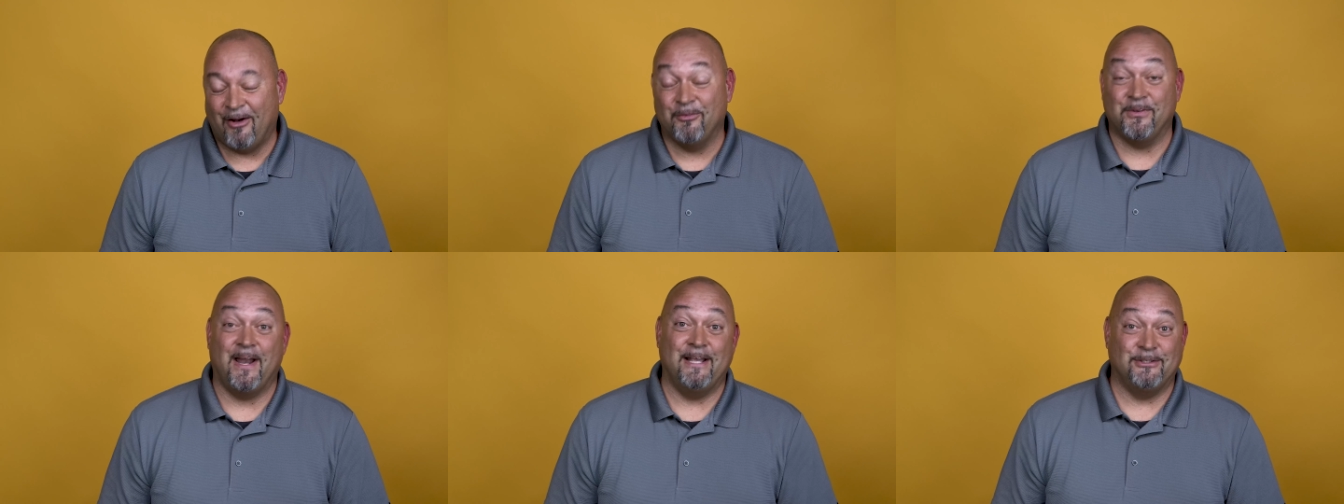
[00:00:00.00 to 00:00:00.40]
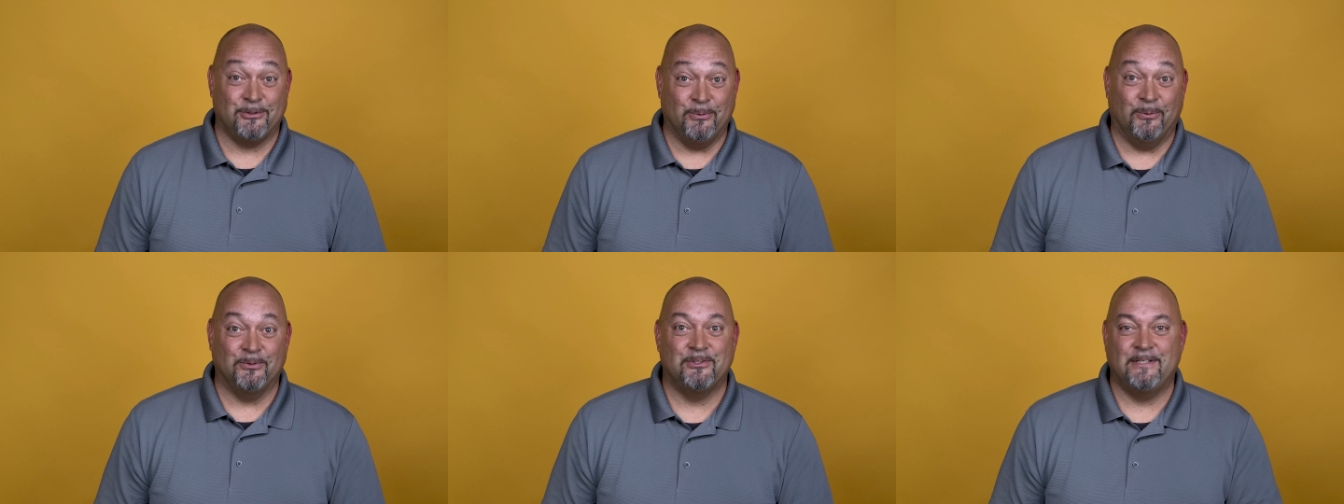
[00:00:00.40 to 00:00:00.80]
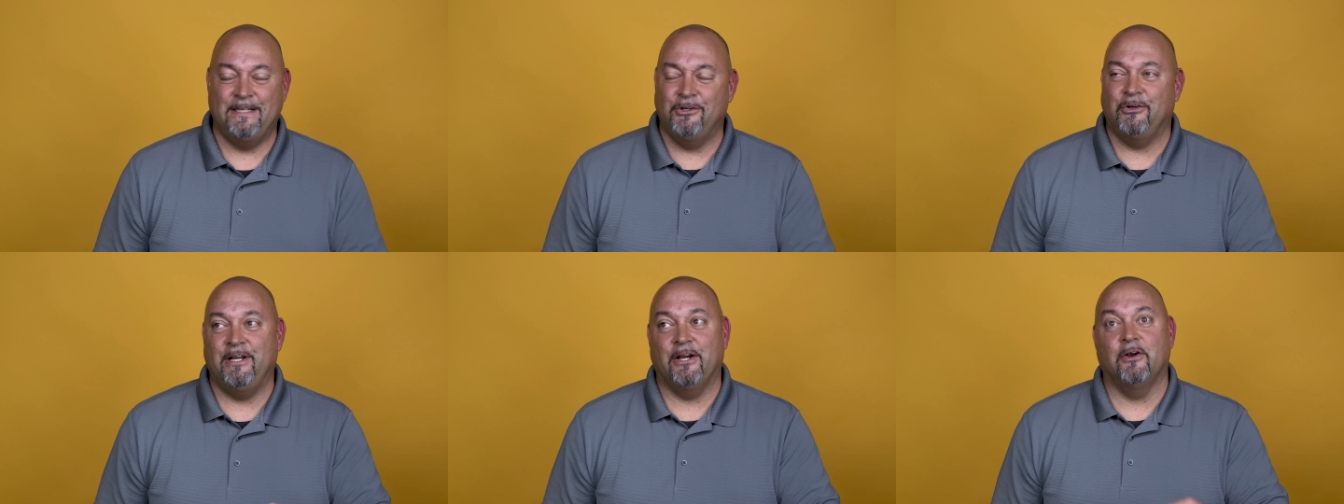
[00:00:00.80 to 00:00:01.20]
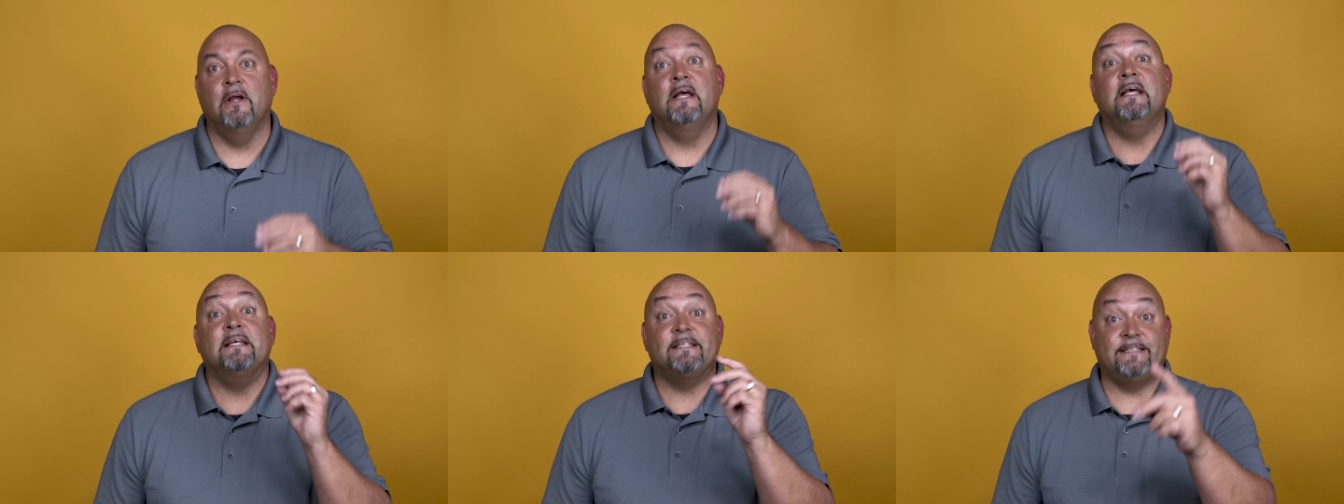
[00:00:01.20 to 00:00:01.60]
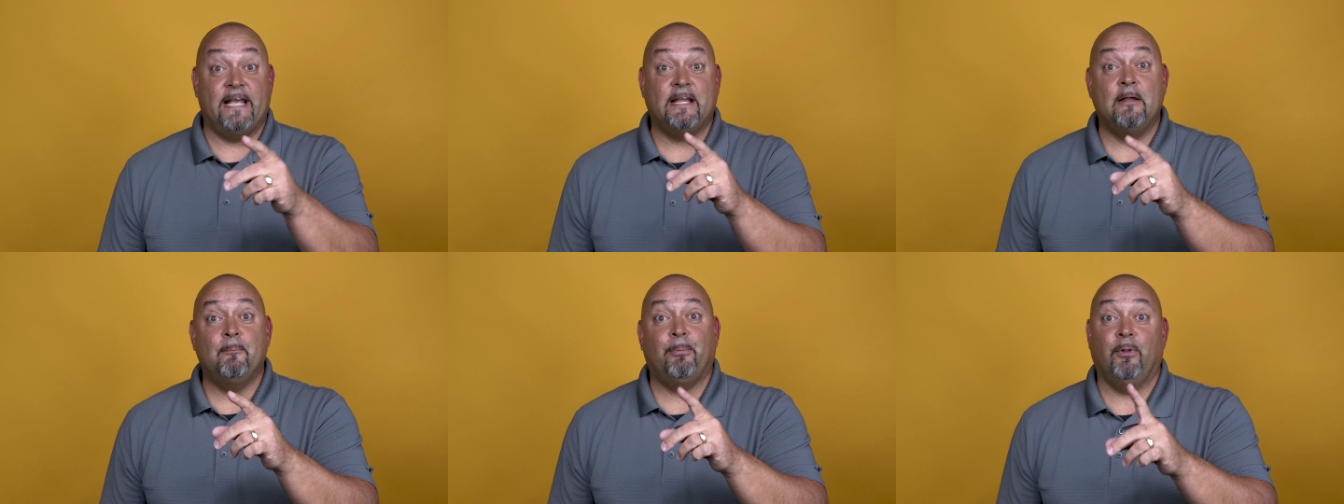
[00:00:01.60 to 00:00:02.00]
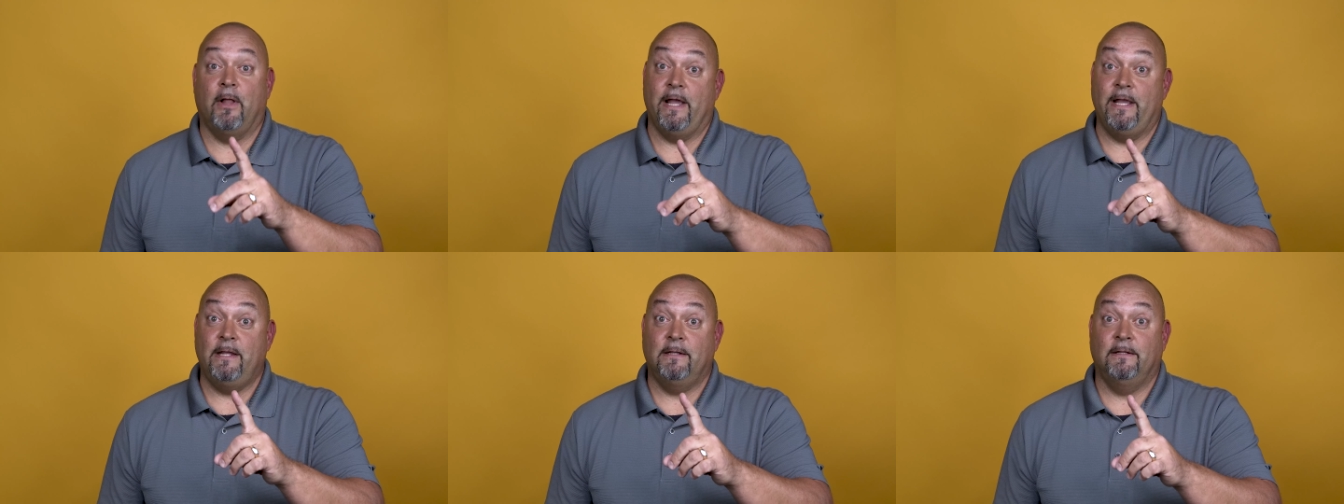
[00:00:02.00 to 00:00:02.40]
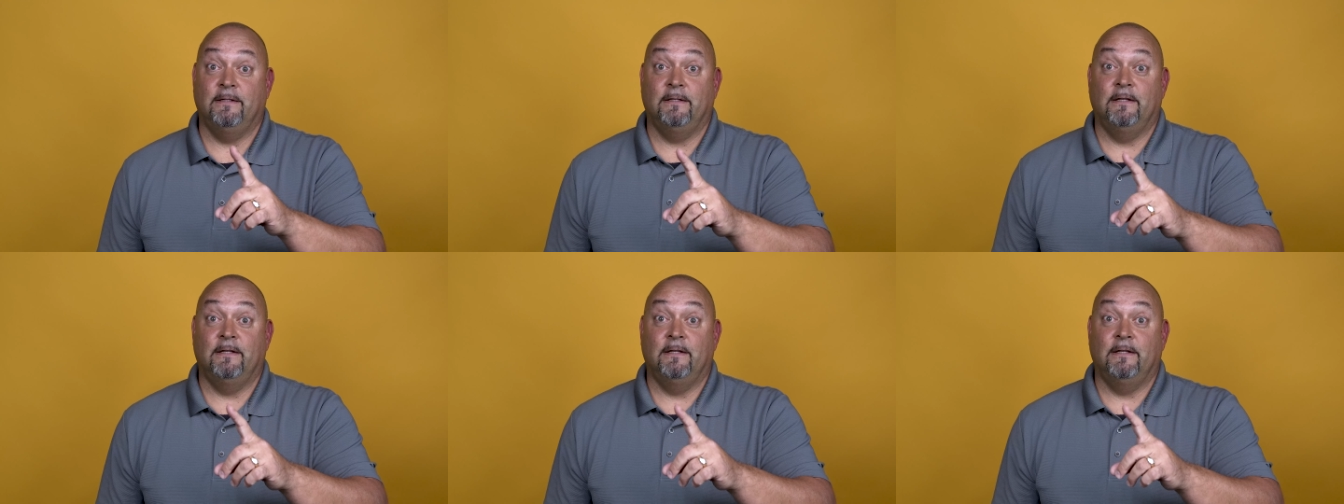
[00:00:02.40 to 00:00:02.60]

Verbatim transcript: I was in high school, senior year, second play